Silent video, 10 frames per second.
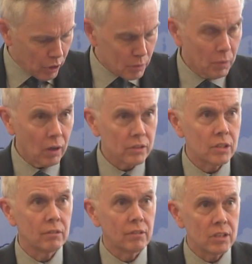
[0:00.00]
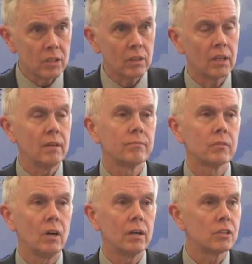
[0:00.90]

British policy recently on